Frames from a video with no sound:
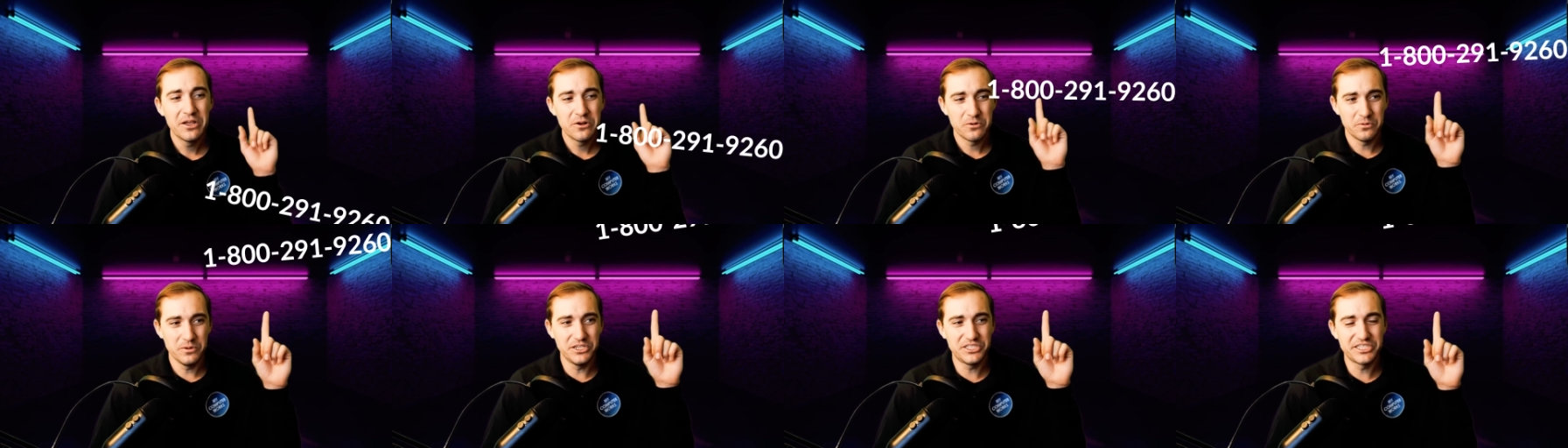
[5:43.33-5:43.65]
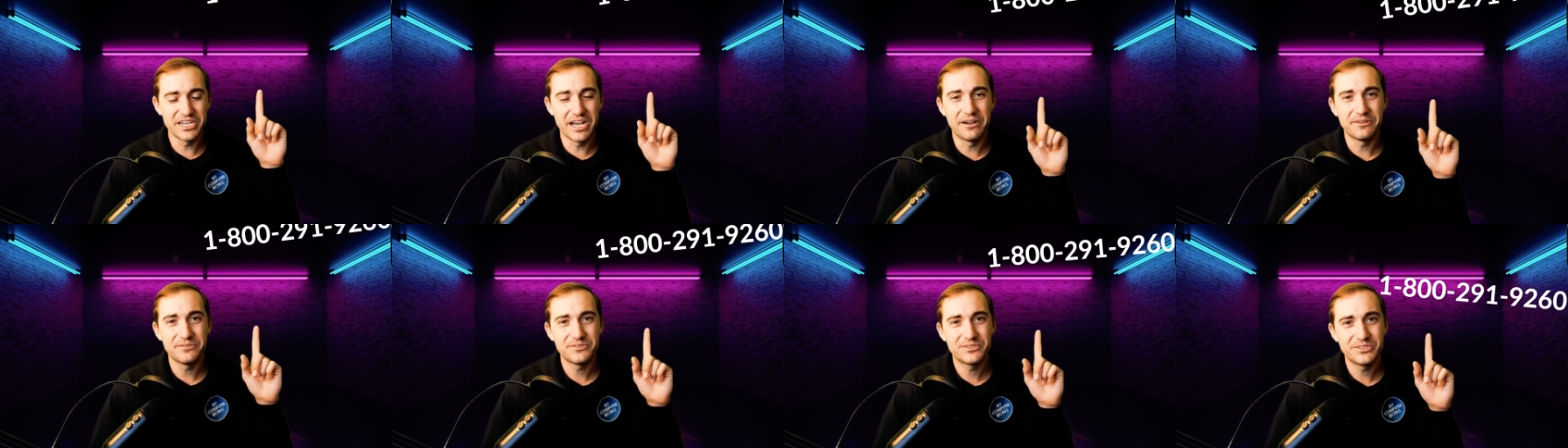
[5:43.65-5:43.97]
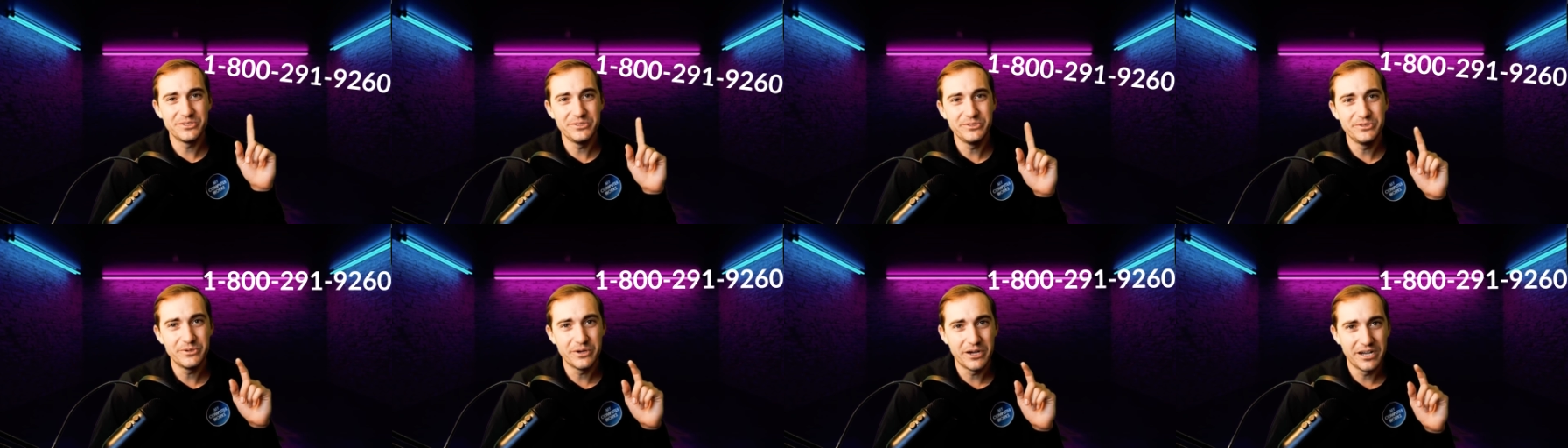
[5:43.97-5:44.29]
reach out
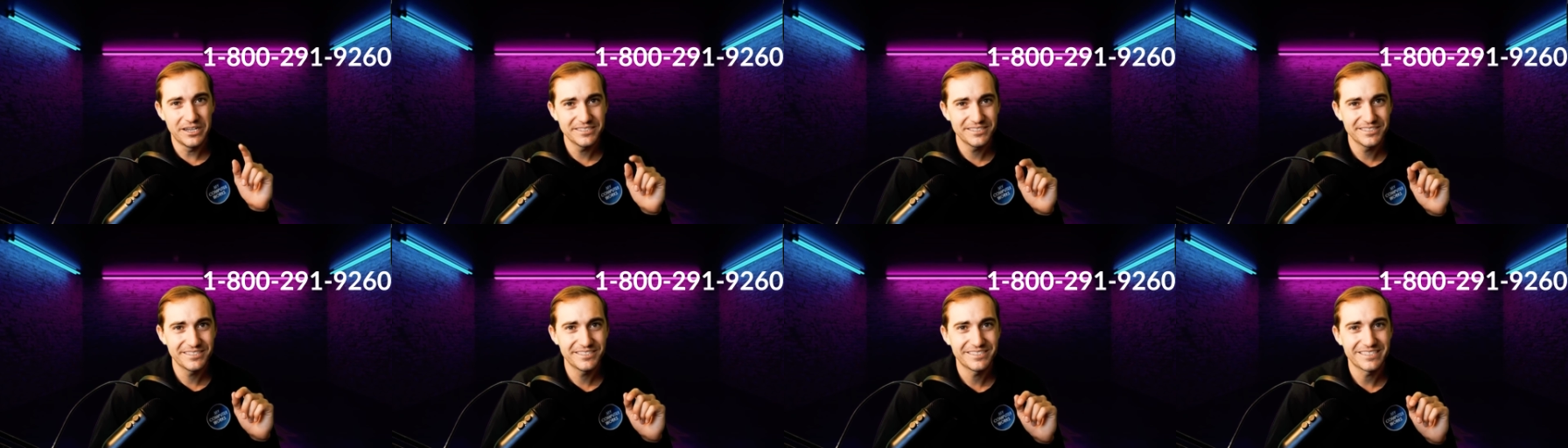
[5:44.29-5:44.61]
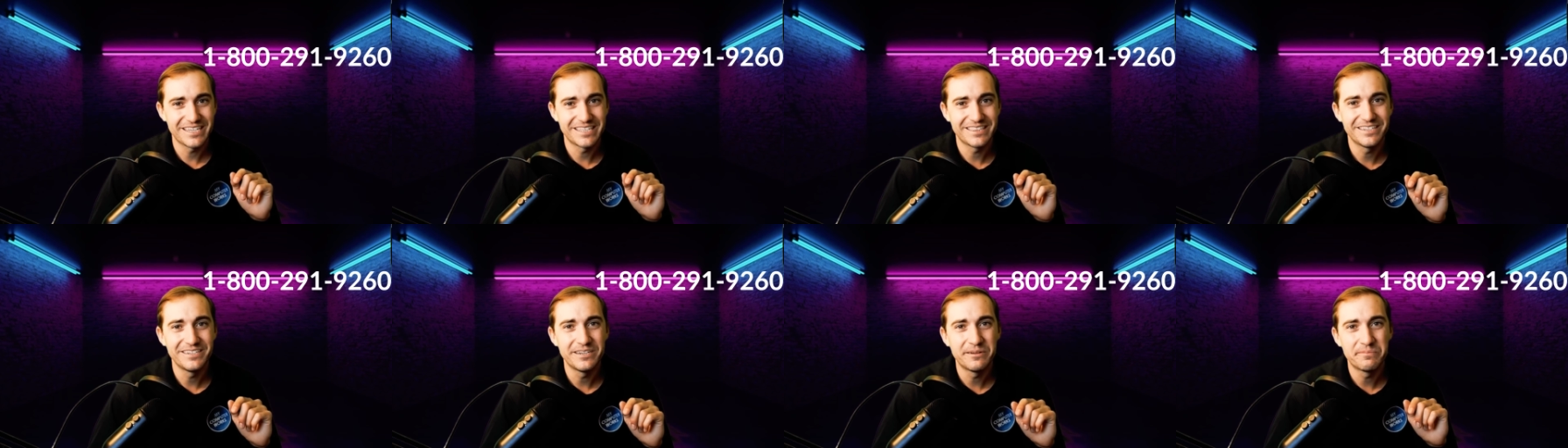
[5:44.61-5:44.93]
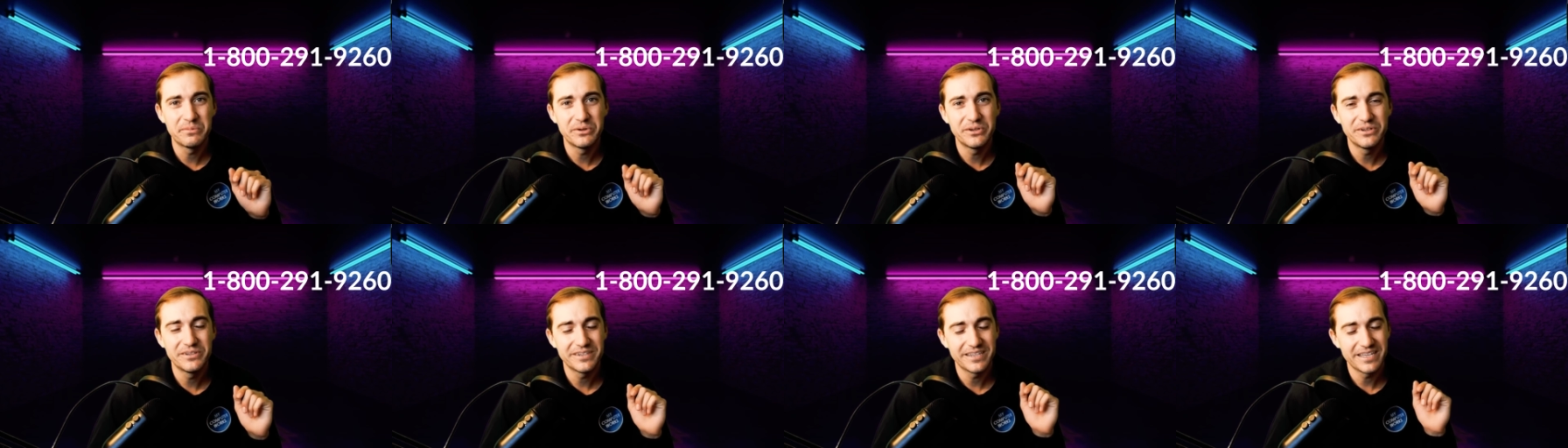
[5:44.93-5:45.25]
to us at the
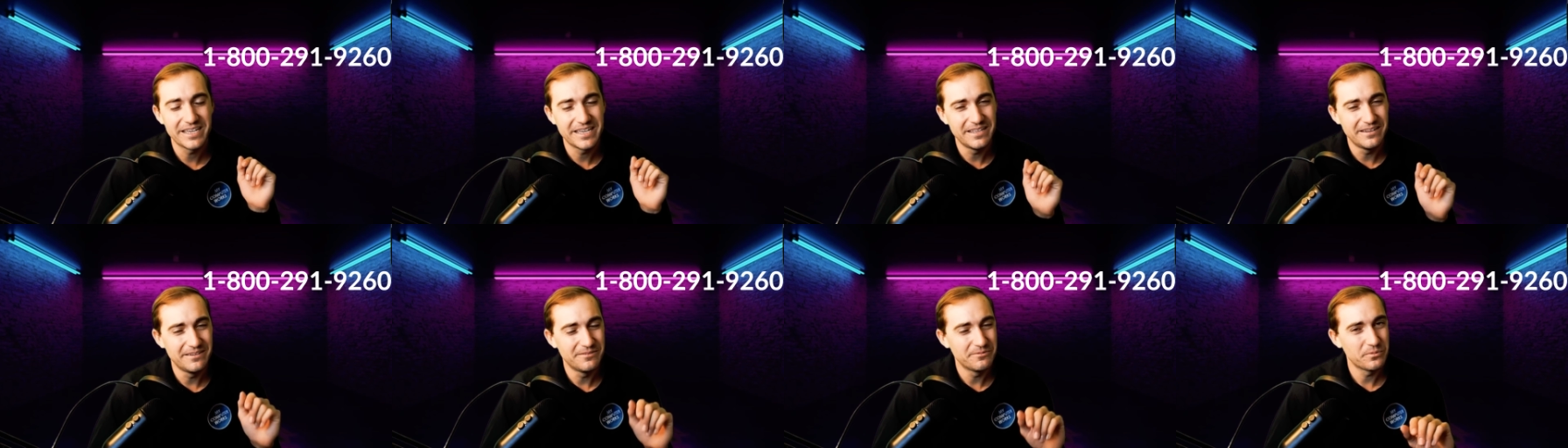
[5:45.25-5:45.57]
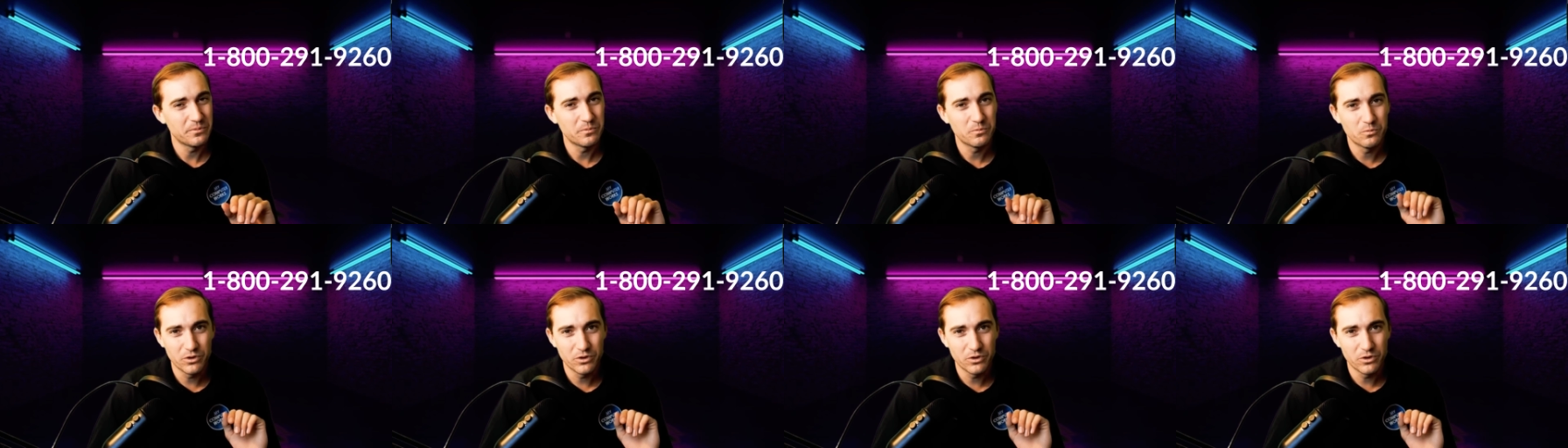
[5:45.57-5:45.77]
number and